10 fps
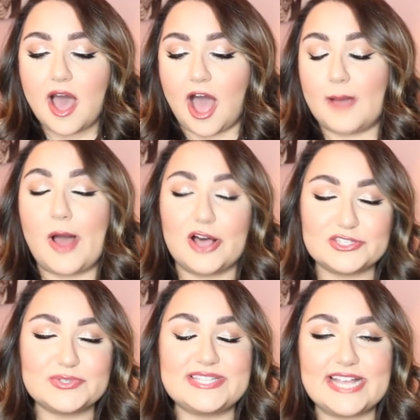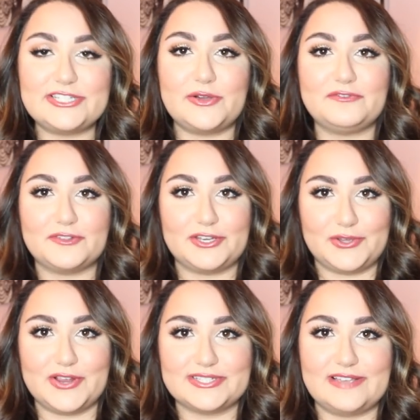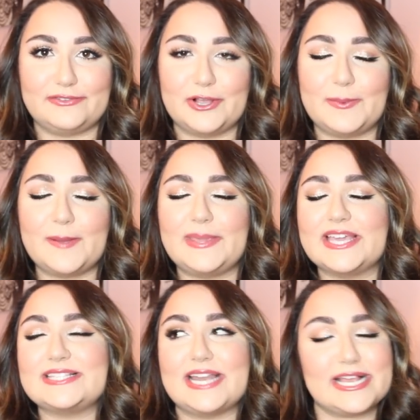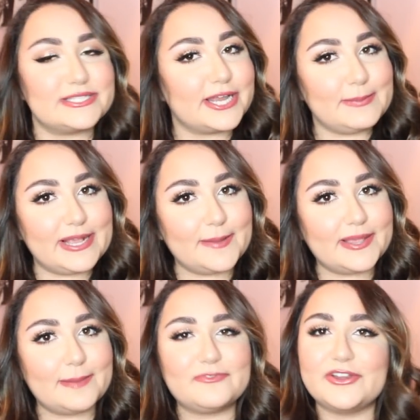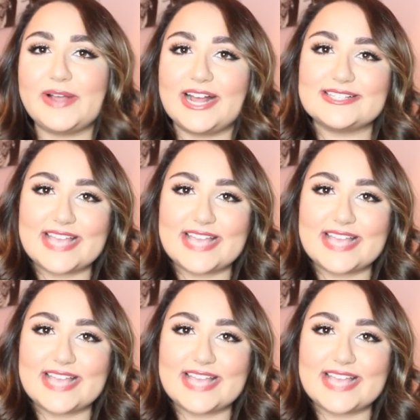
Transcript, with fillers: Also, stay tuned for the New Year's Eve lookbook, because it is going to be coming up for you guys,